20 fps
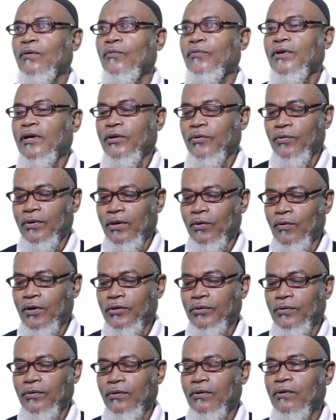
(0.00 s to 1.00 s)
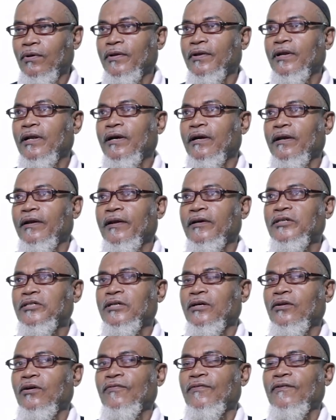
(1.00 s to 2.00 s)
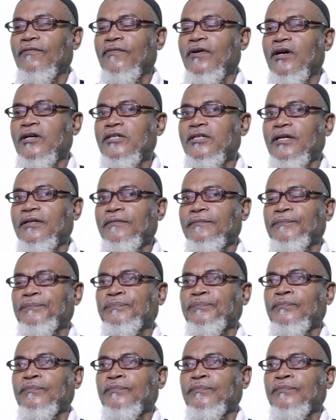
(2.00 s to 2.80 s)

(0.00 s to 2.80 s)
we are doing what you call declaration of a function.